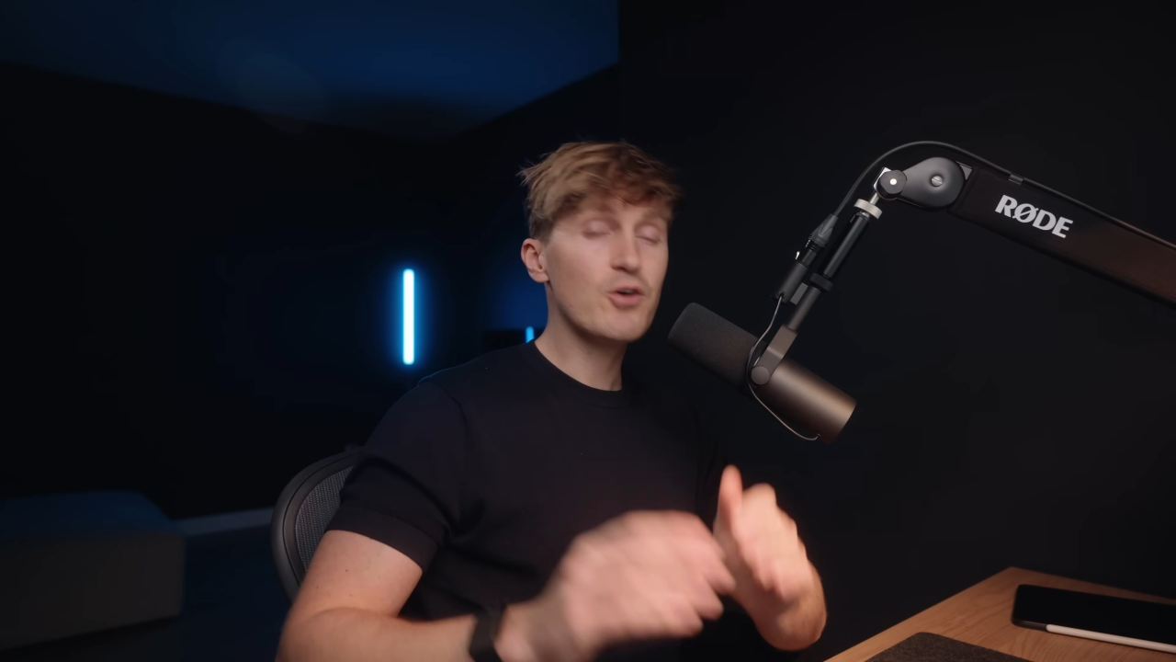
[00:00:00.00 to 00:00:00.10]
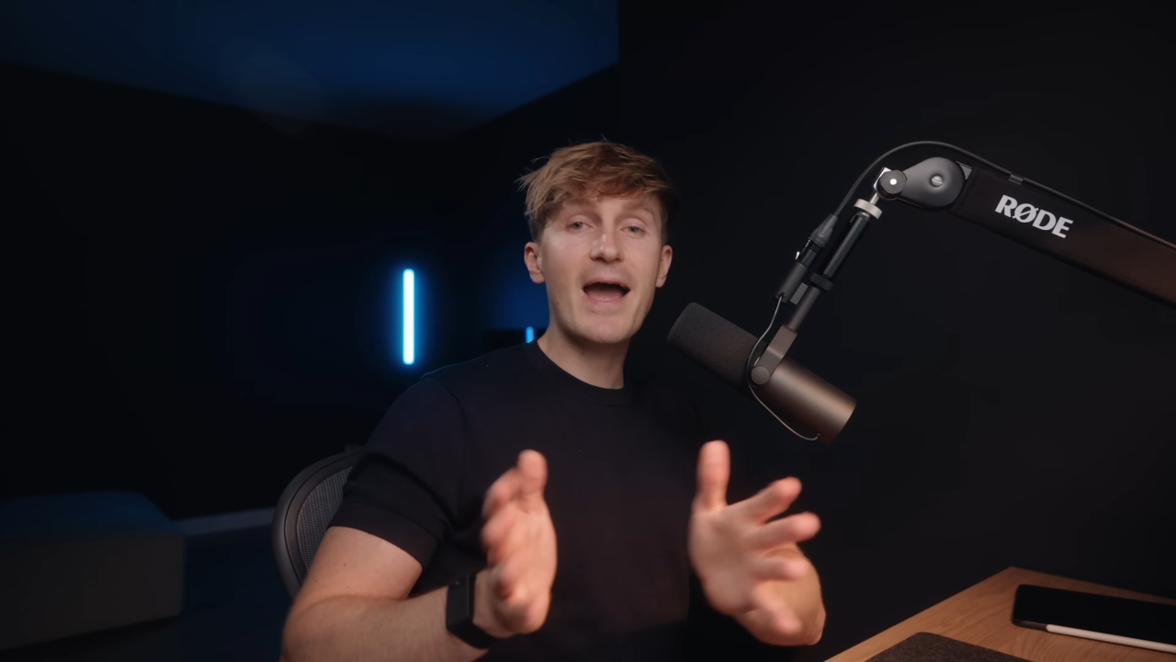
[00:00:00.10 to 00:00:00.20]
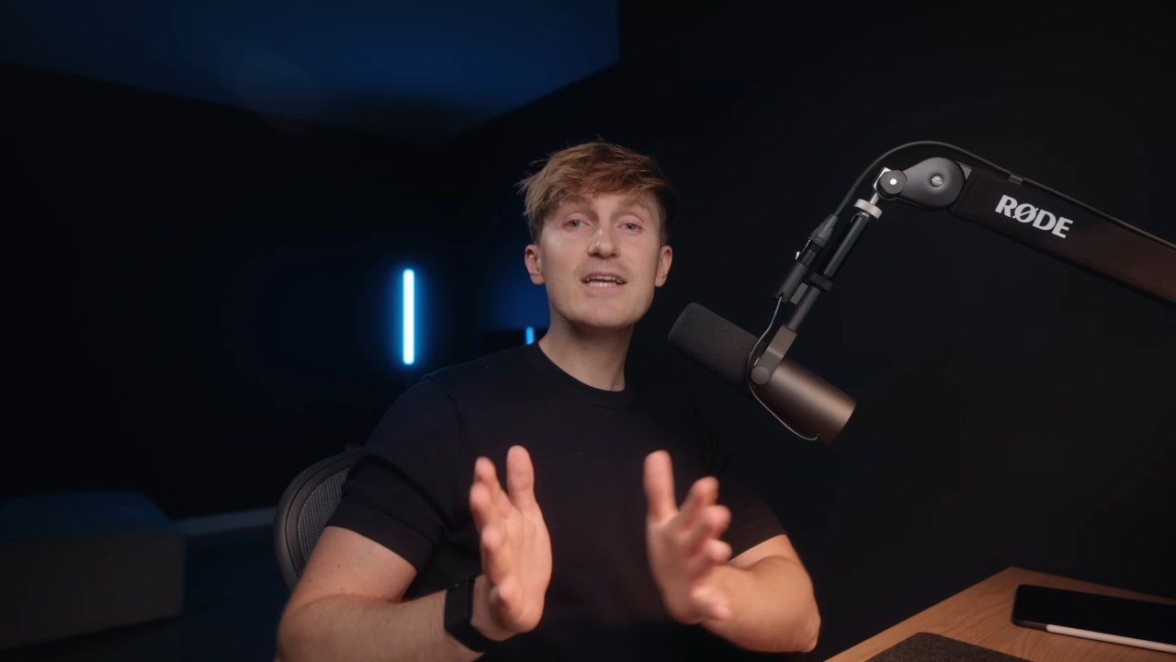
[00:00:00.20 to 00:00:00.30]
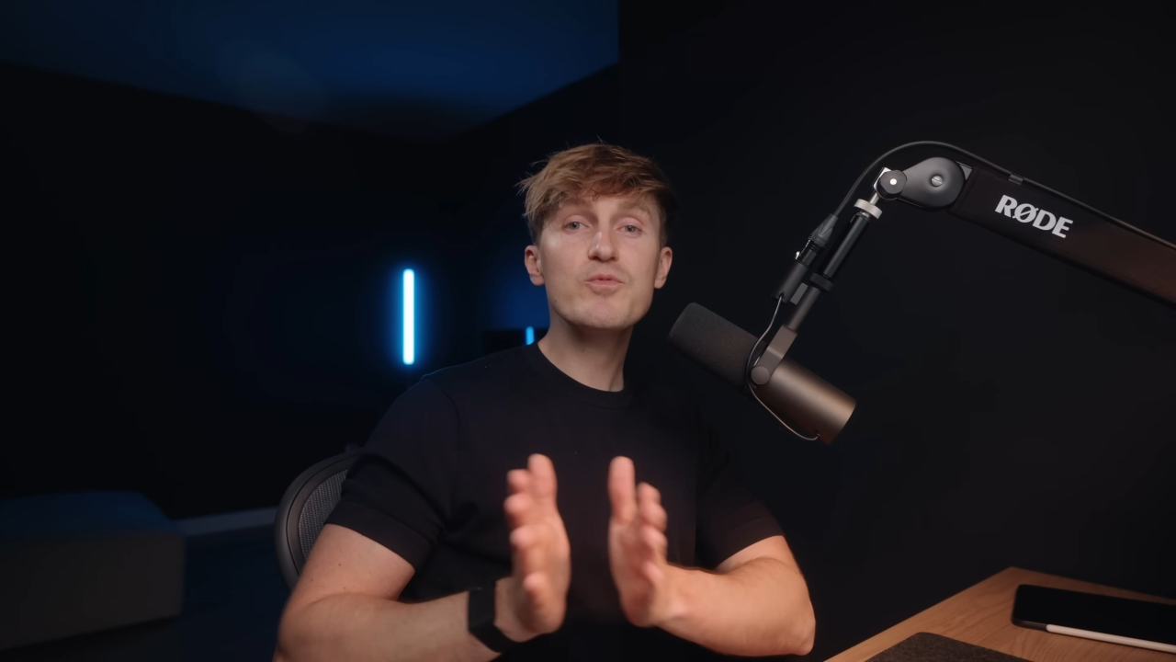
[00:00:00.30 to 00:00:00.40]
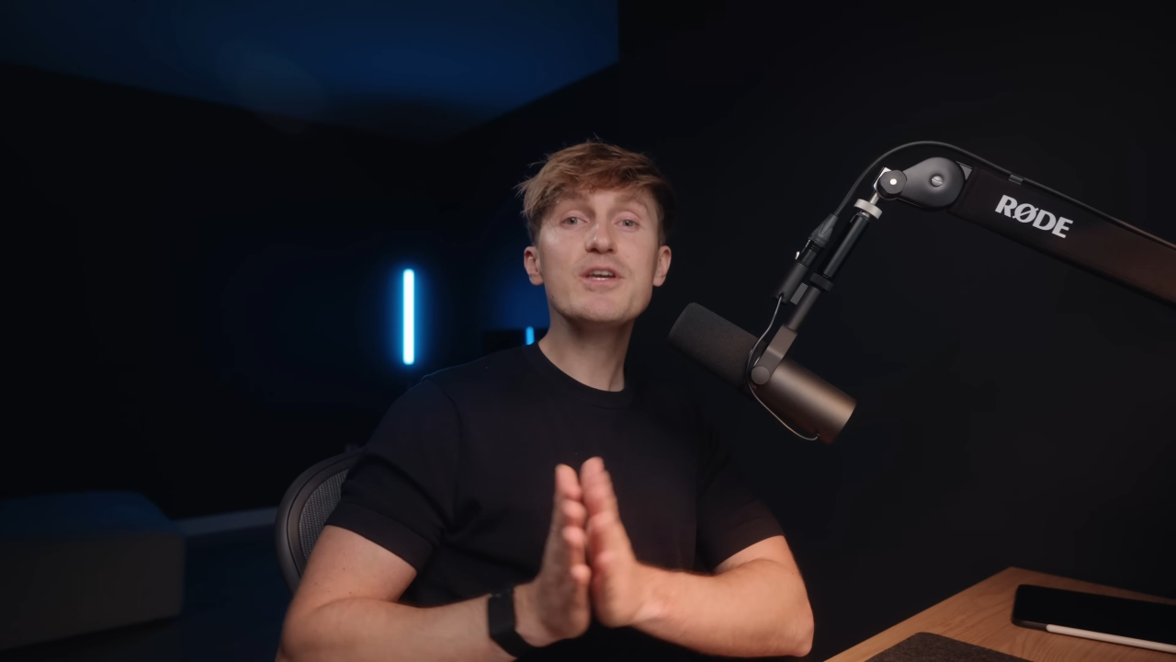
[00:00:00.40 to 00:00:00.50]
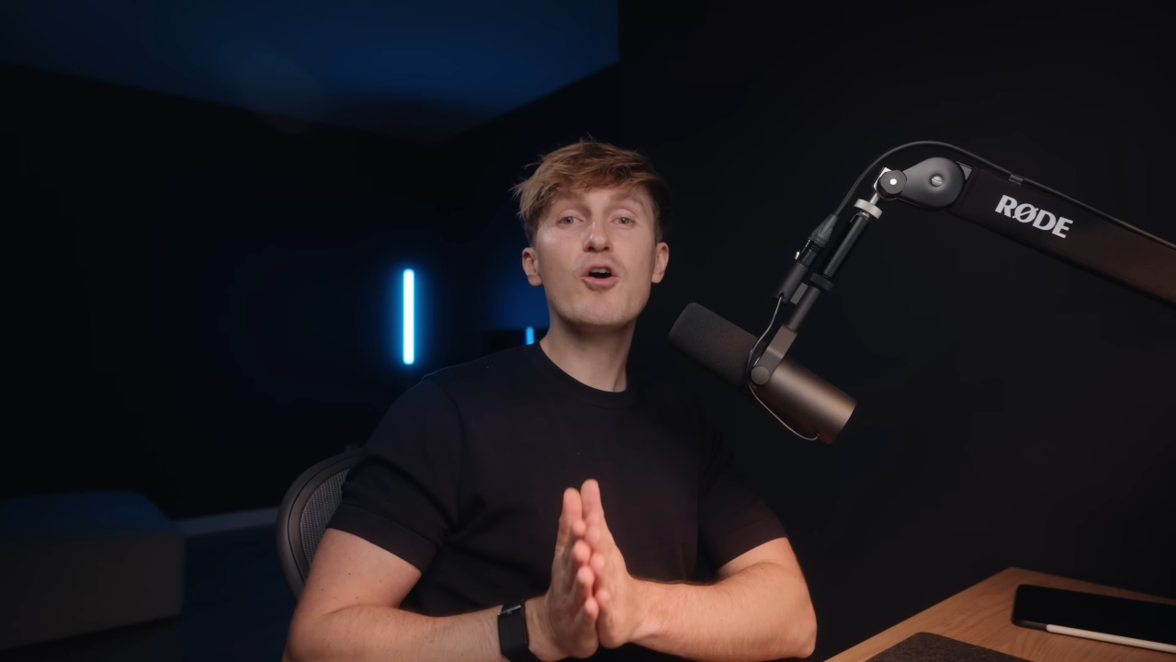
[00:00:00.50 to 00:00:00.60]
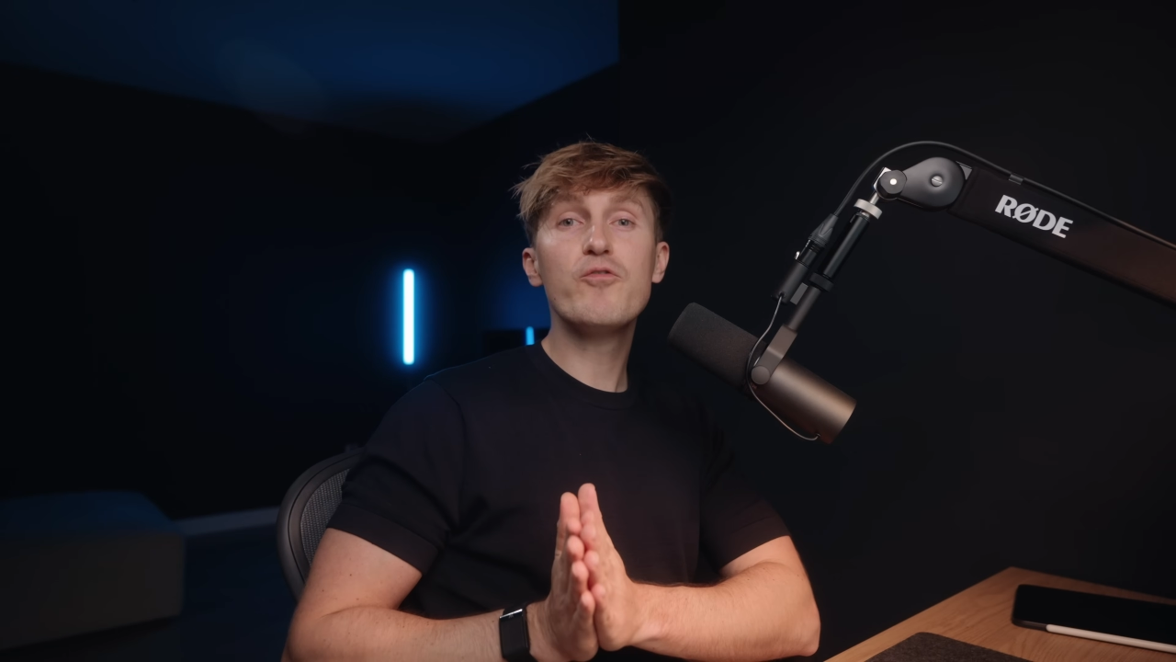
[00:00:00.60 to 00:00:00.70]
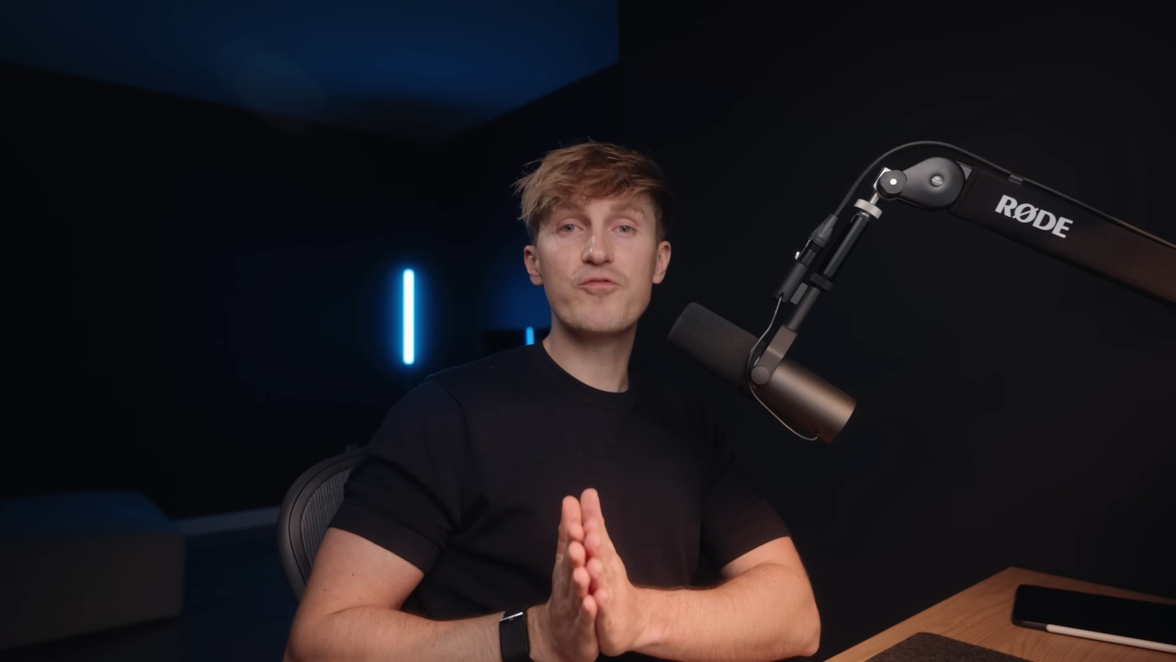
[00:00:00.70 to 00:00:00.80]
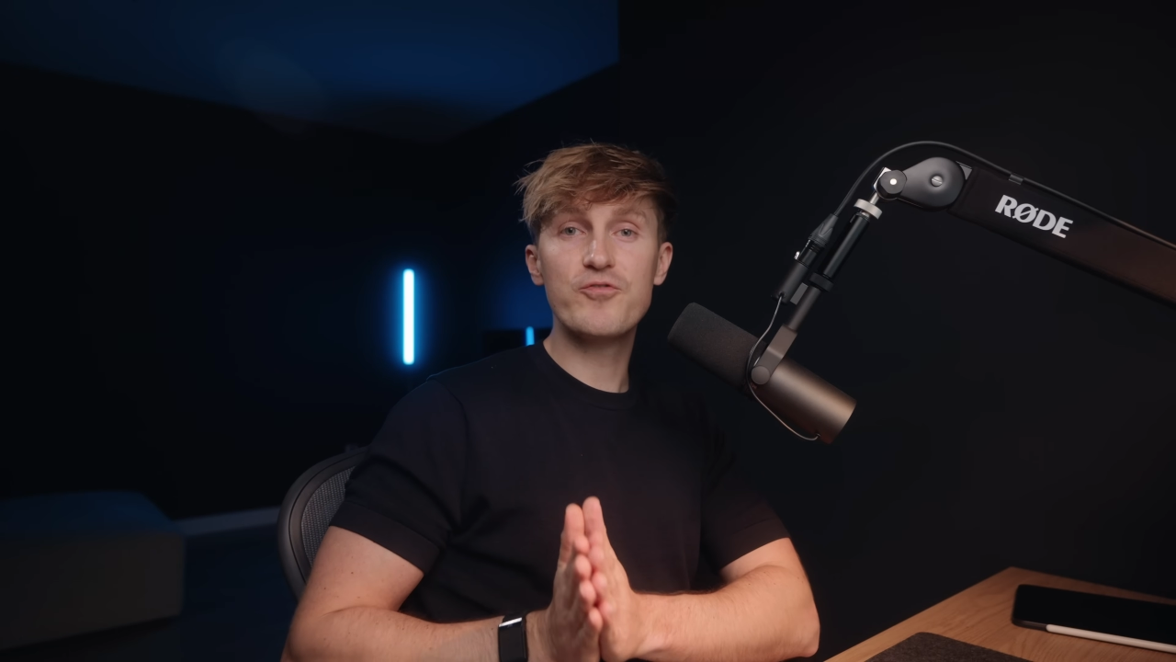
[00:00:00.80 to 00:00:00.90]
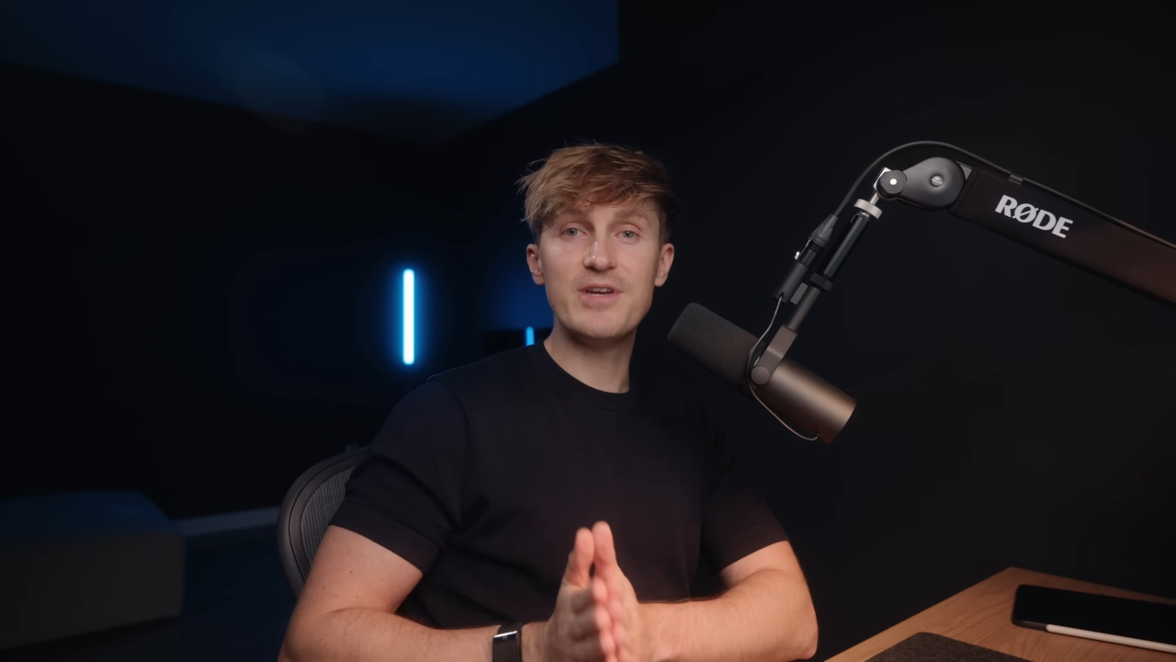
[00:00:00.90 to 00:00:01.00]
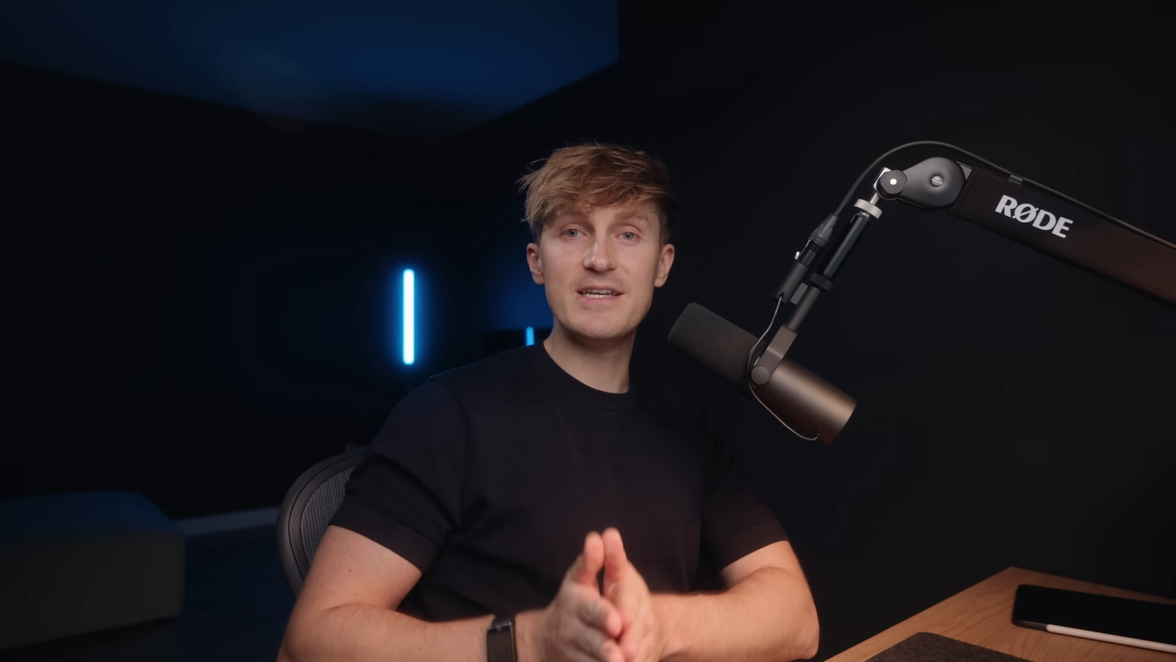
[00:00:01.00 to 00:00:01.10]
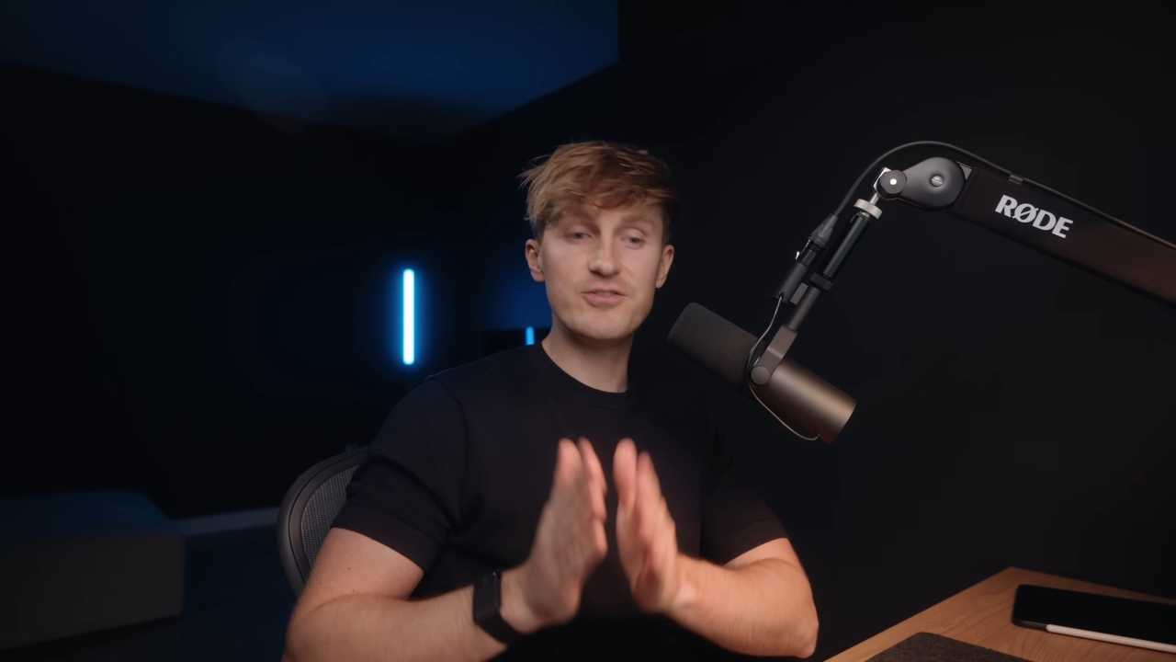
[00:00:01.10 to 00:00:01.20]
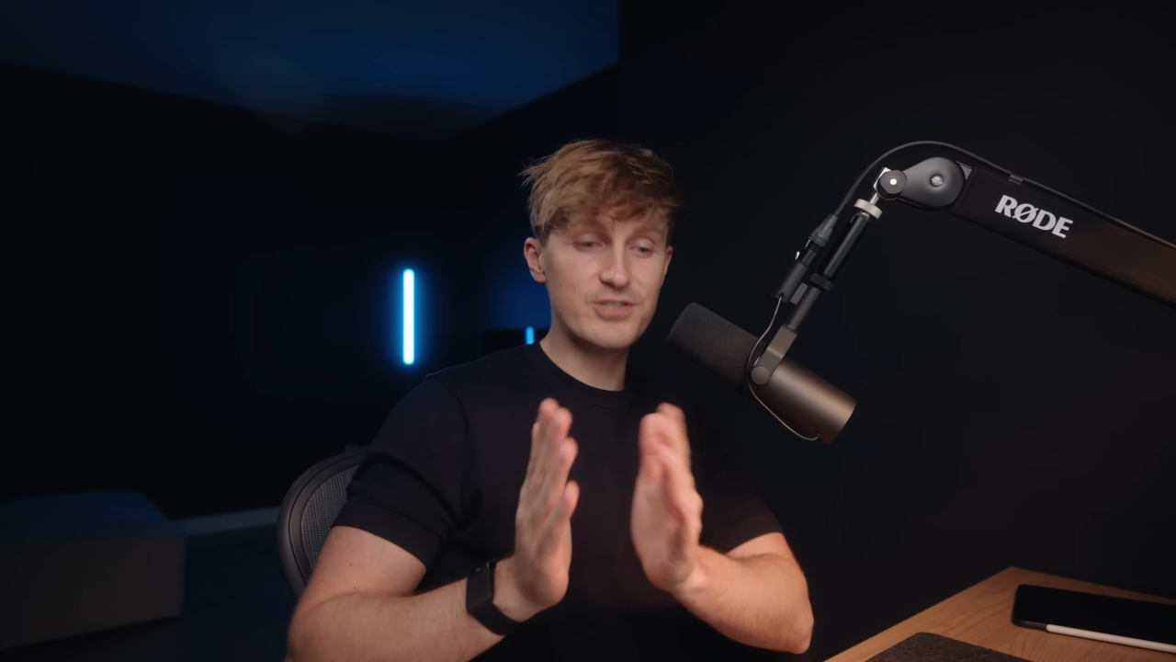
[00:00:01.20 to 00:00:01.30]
so as we go through this,